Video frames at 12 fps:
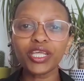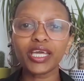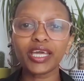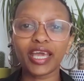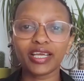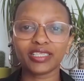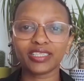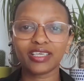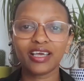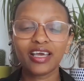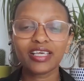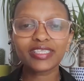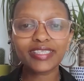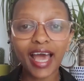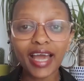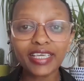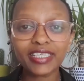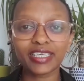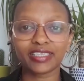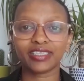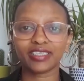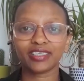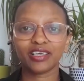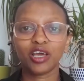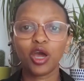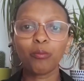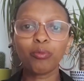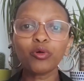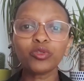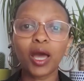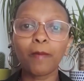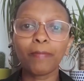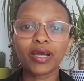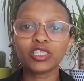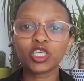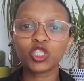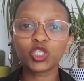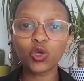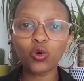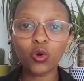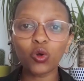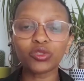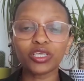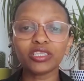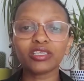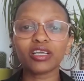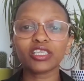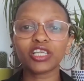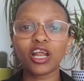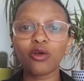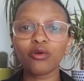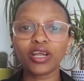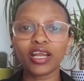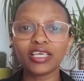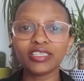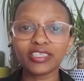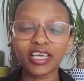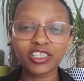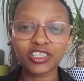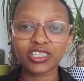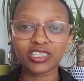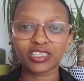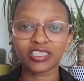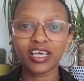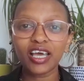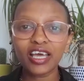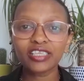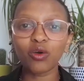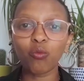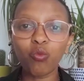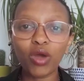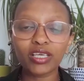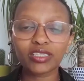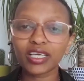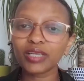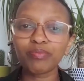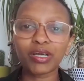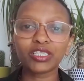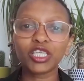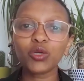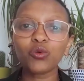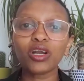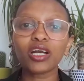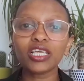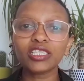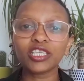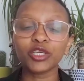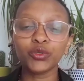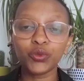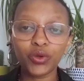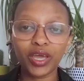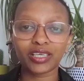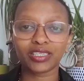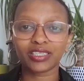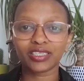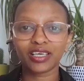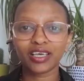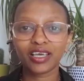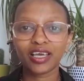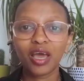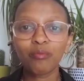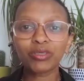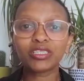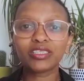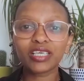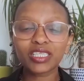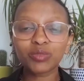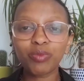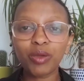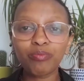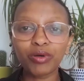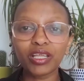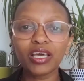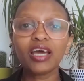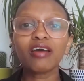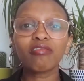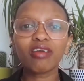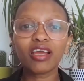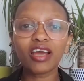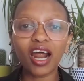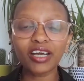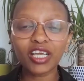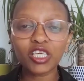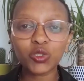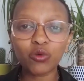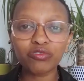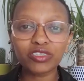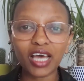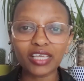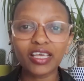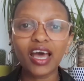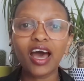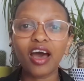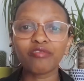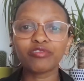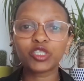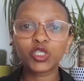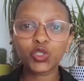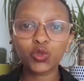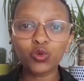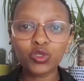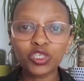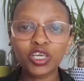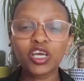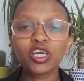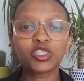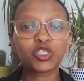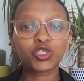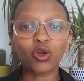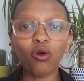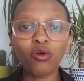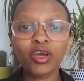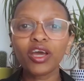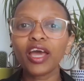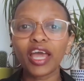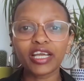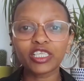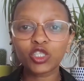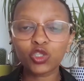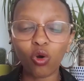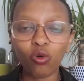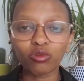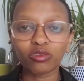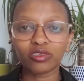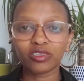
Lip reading: decades sanctions put up by the so-called international organizations, the West, and particularly the US. But these people, regardless of that, have stood strong and tall,